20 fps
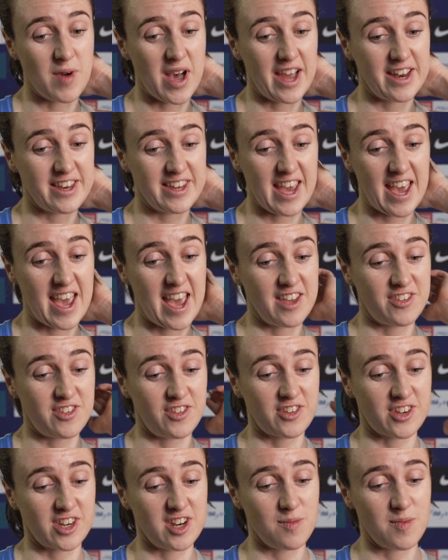And yeah, it's
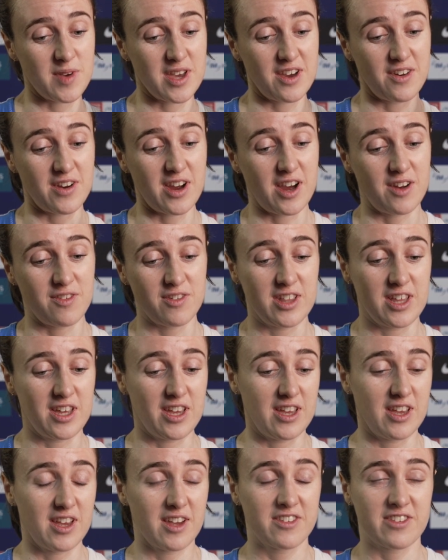just going to be a really
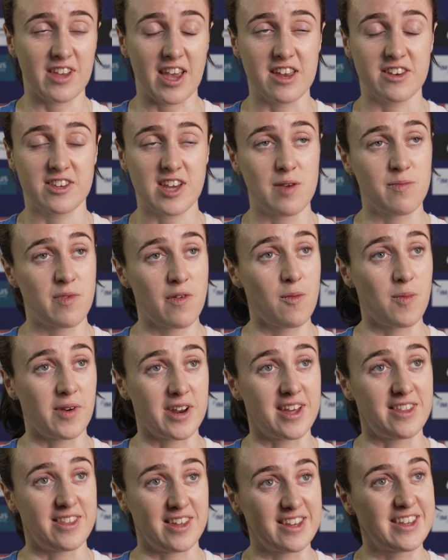exciting time for
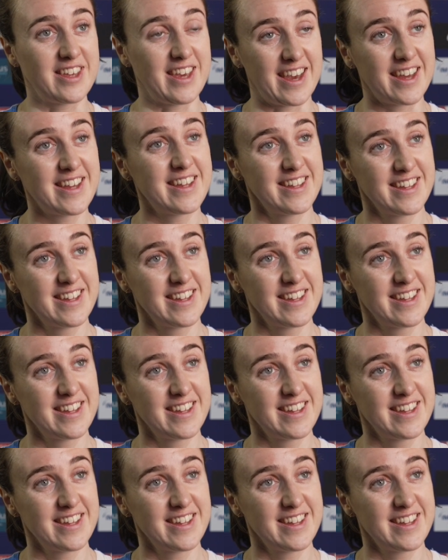everybody, I think. Yeah.